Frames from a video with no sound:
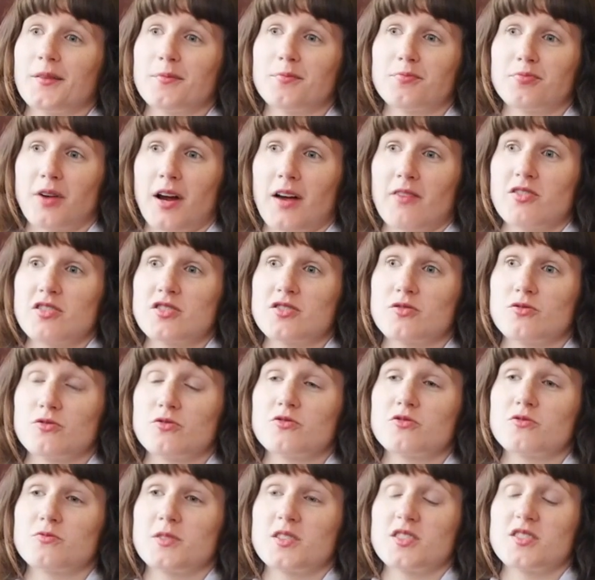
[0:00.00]
private
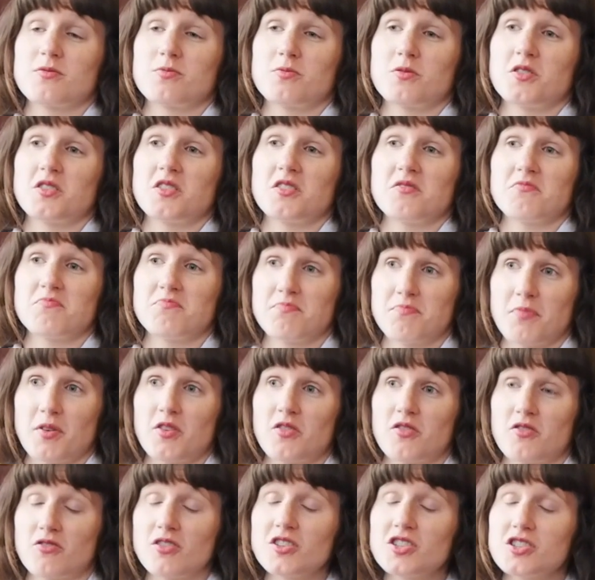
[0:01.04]
schools which were
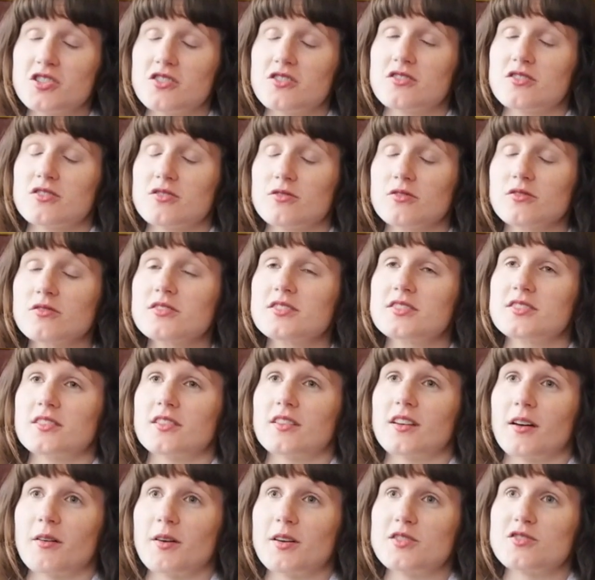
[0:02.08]
both Christian schools. So
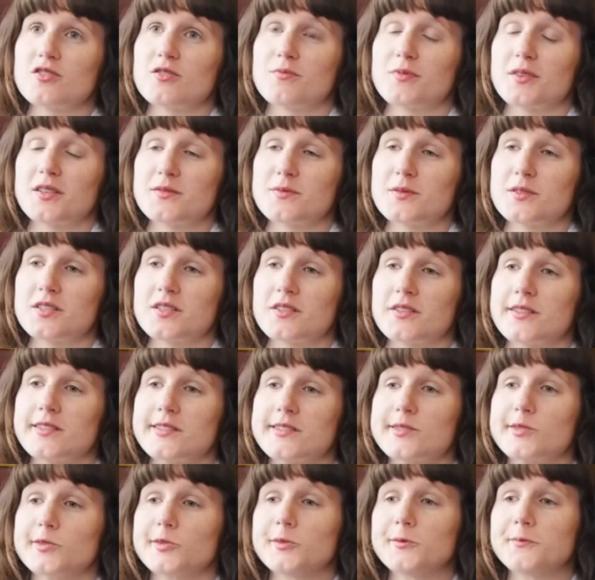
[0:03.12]
I went to a Presbyterian
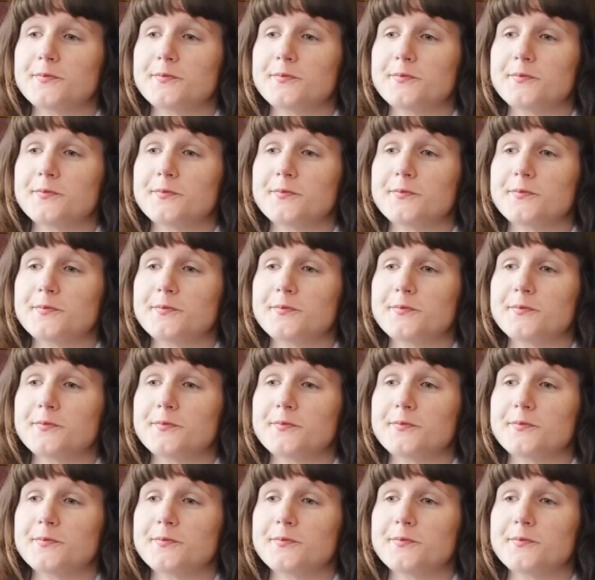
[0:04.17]
school,